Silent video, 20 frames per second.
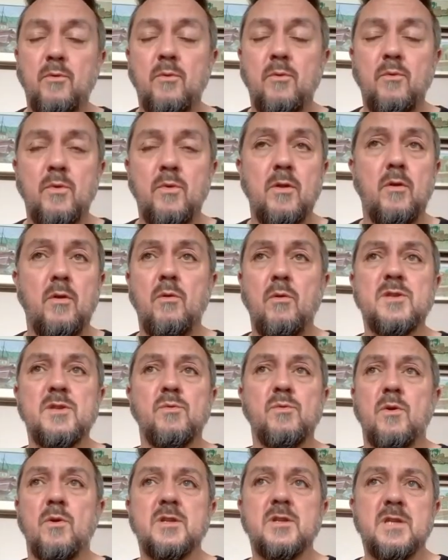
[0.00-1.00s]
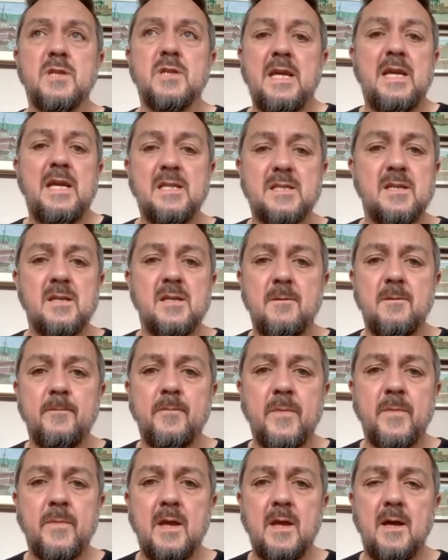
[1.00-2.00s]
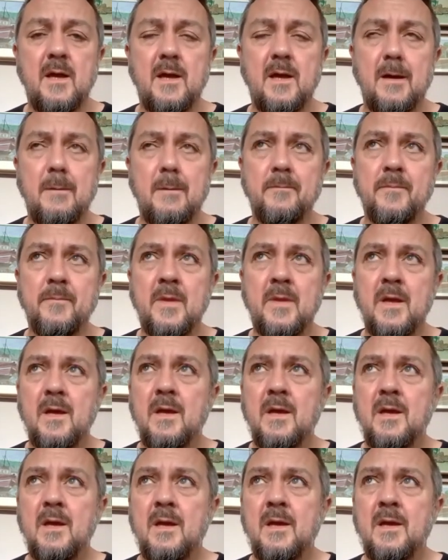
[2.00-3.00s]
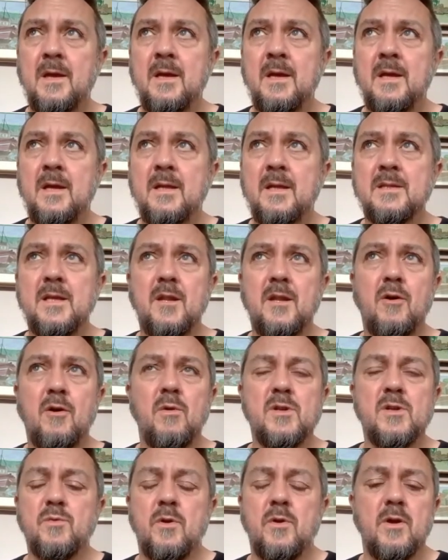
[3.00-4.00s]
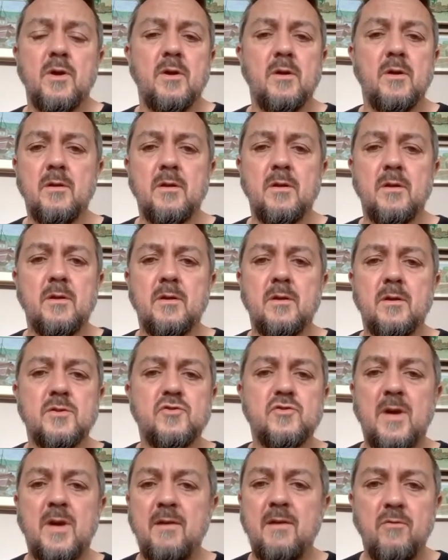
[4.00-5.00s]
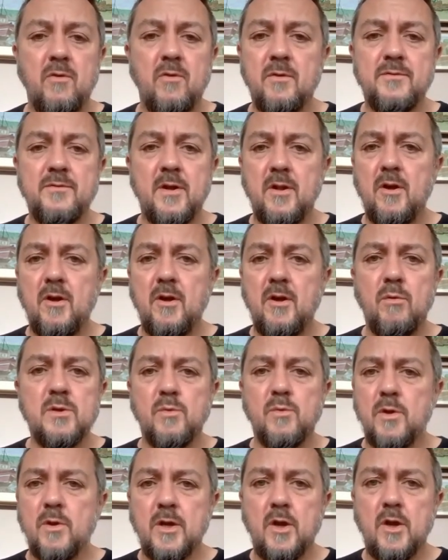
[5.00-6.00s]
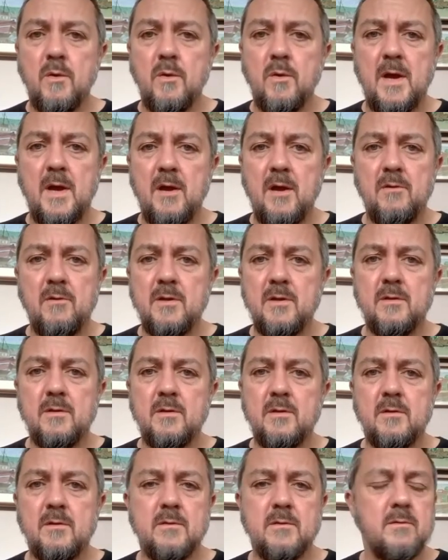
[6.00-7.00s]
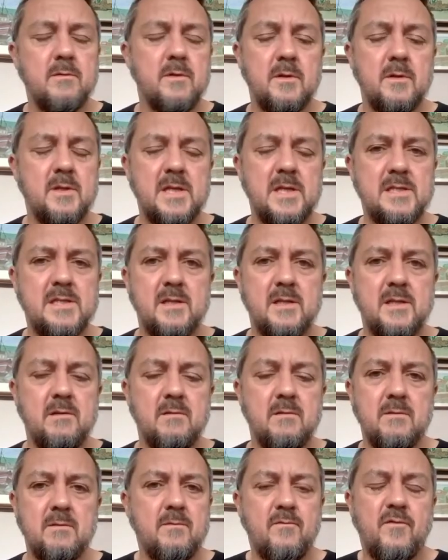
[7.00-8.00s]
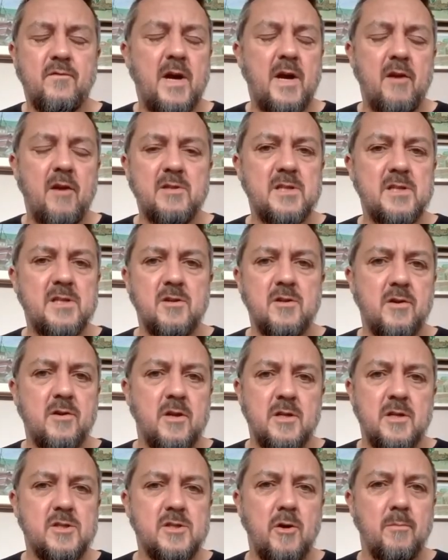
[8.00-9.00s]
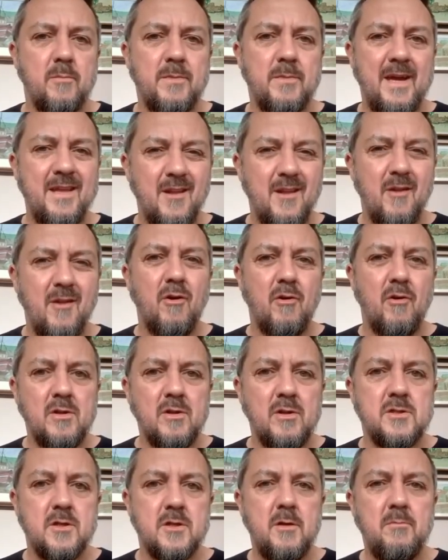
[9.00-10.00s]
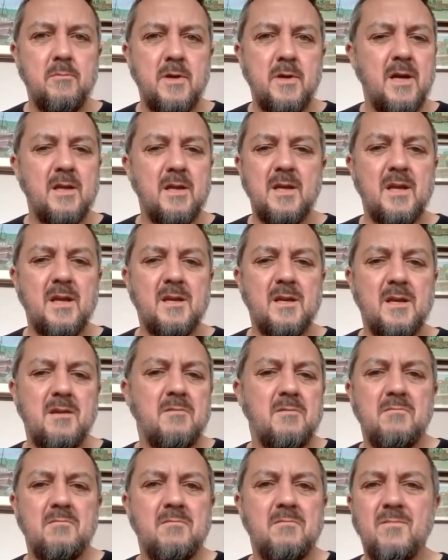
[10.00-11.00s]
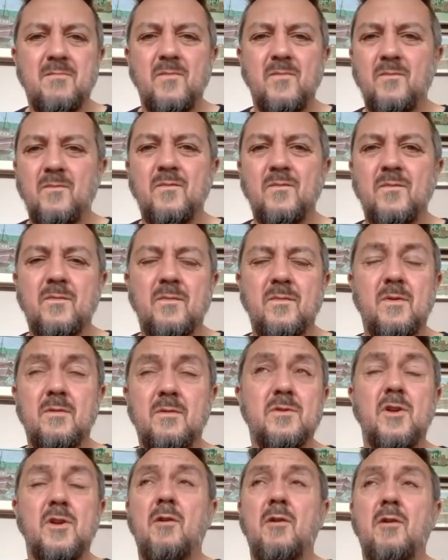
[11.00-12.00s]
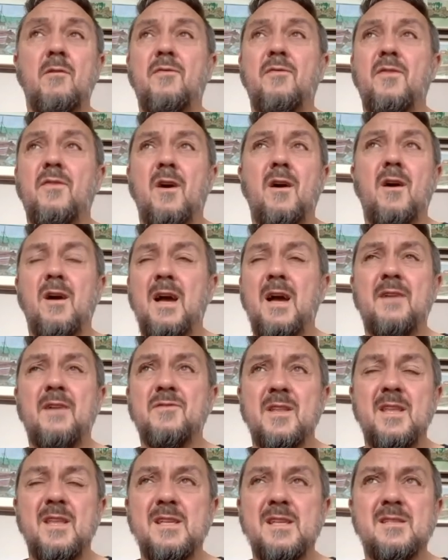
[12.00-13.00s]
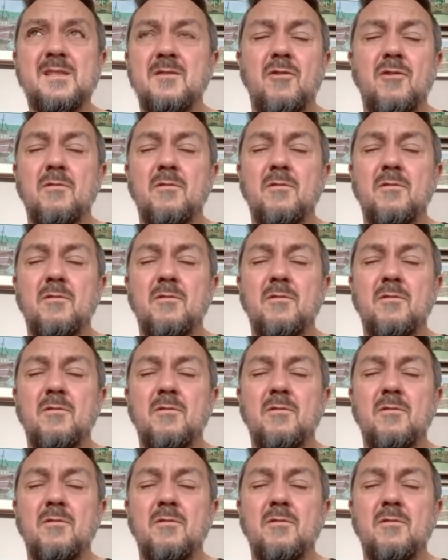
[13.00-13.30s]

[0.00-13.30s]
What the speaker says: will always want to eat. They'll always want to travel. They'll always want to go out. This virus is not going to stop that in the long term. I think not far after this, not